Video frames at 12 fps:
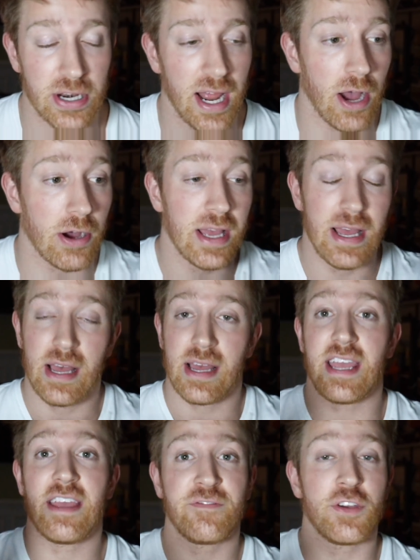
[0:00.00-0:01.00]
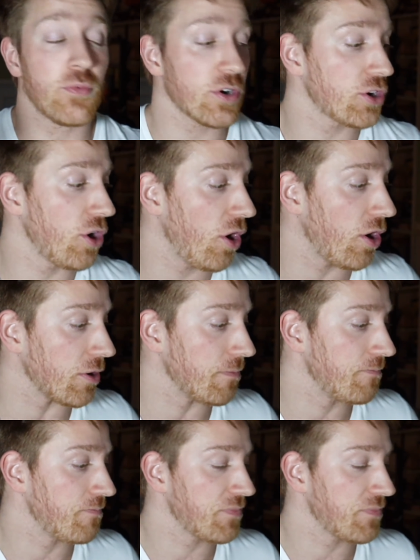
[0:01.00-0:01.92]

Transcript: Now, if you recall,